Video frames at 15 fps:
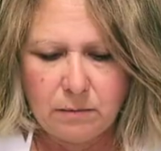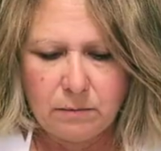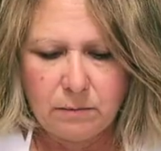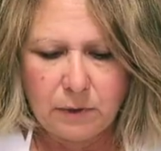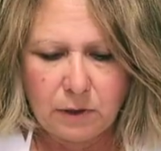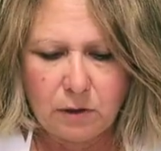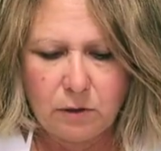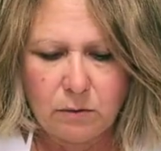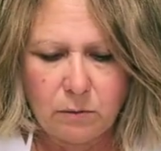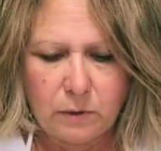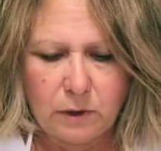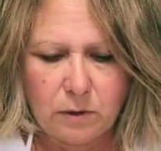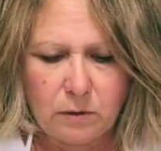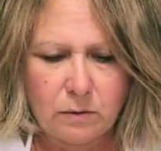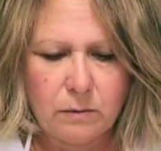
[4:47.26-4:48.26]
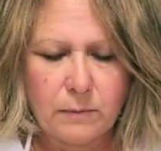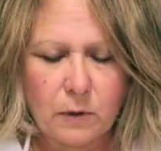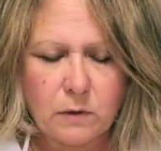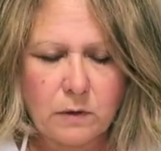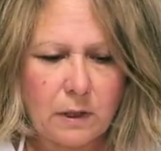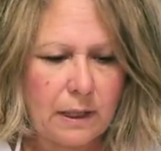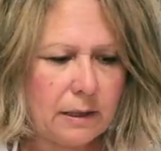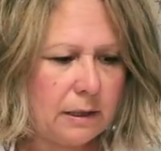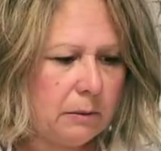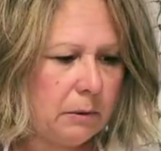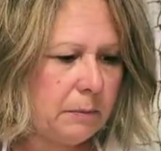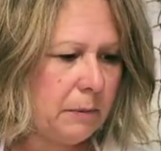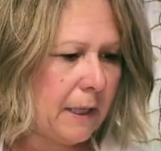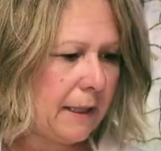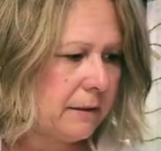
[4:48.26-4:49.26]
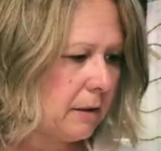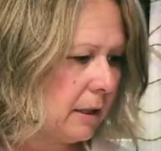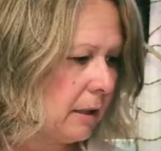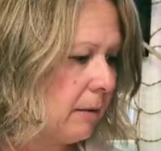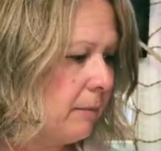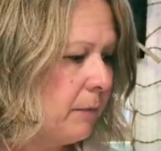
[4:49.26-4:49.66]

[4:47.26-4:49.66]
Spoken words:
but you will most likely with plastic.